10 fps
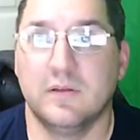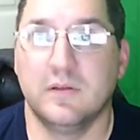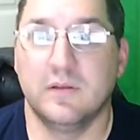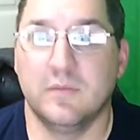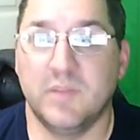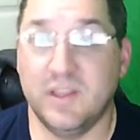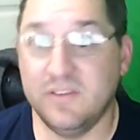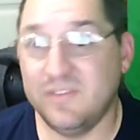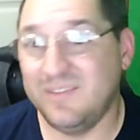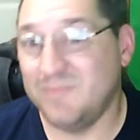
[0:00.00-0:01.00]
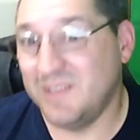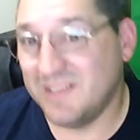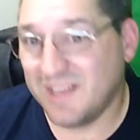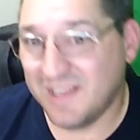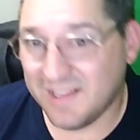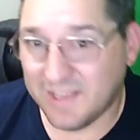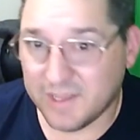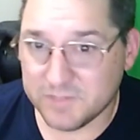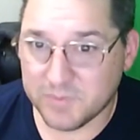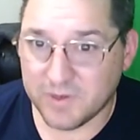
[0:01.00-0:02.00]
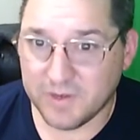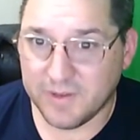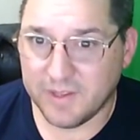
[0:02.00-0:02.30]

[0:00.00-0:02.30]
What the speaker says: but he's kind of like the expert on that,